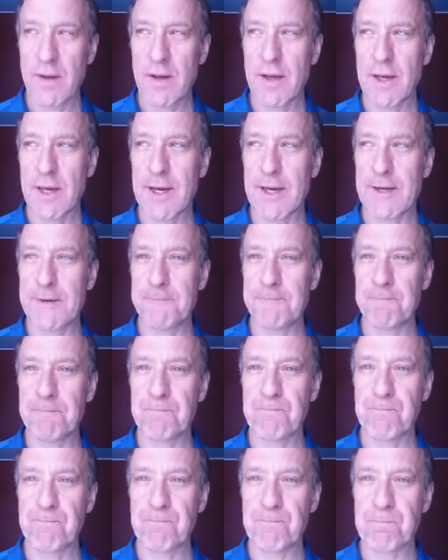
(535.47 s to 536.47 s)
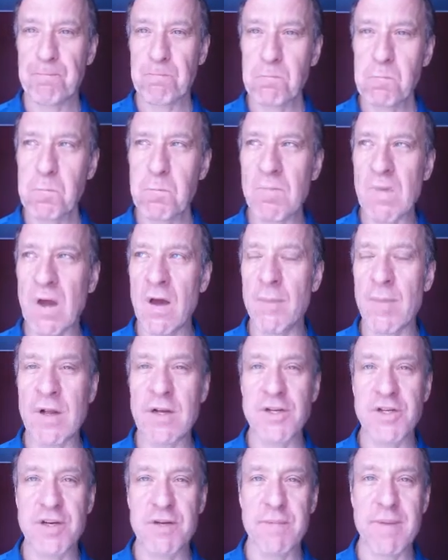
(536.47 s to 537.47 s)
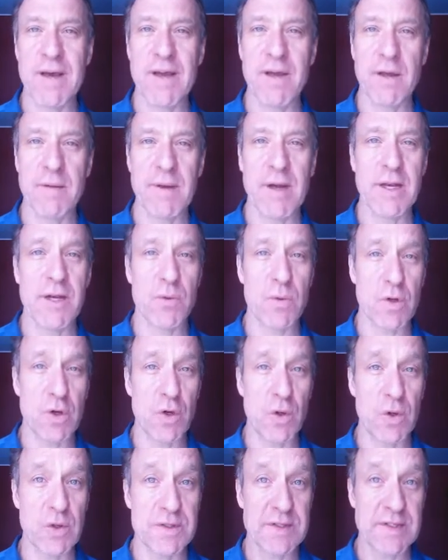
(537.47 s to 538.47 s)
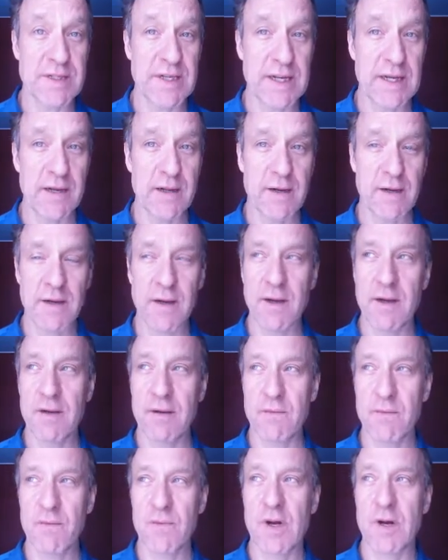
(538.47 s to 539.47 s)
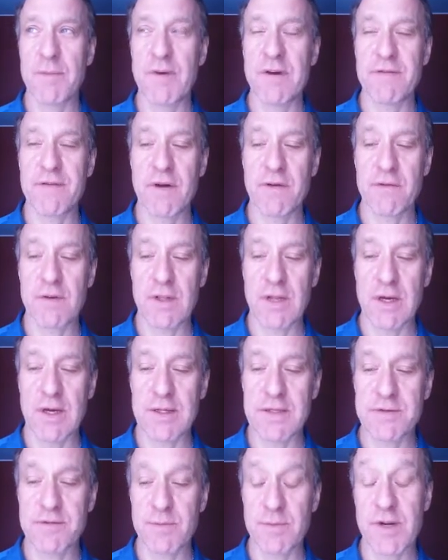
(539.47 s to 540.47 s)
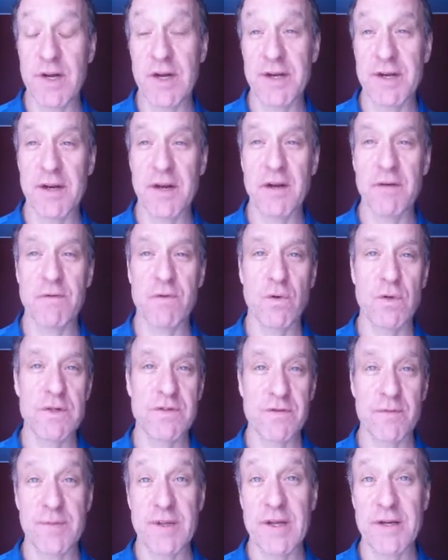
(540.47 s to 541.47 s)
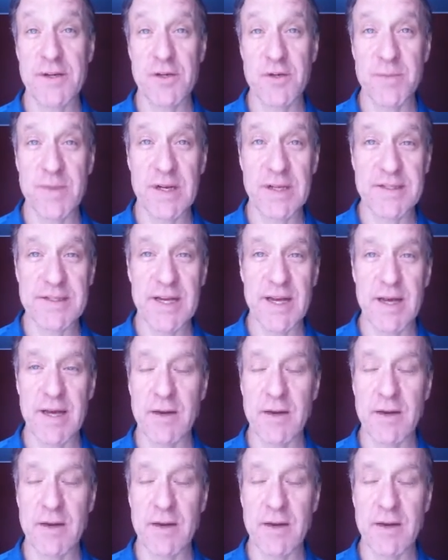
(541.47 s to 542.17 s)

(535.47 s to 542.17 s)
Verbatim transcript: Um, I mentioned Emmanuel Goldstein, and, and one of my favorite lines from 1984 is from that Two Minutes